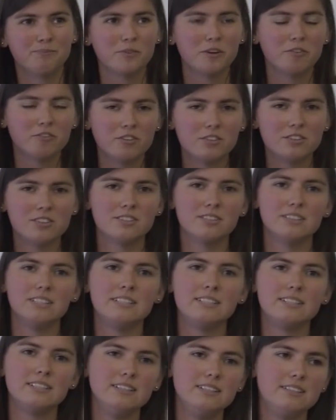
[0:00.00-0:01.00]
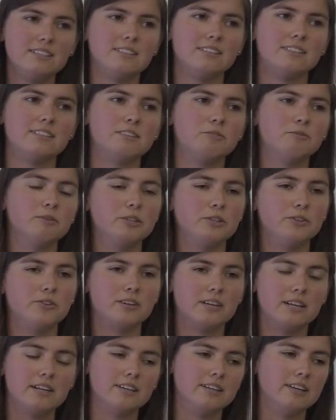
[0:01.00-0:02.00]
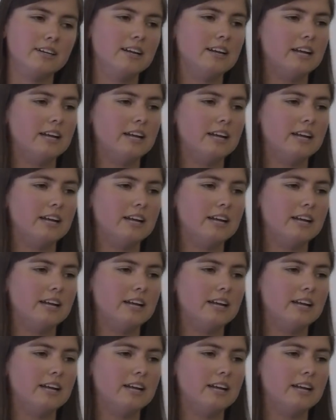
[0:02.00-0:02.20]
of course, it's easier when you are learning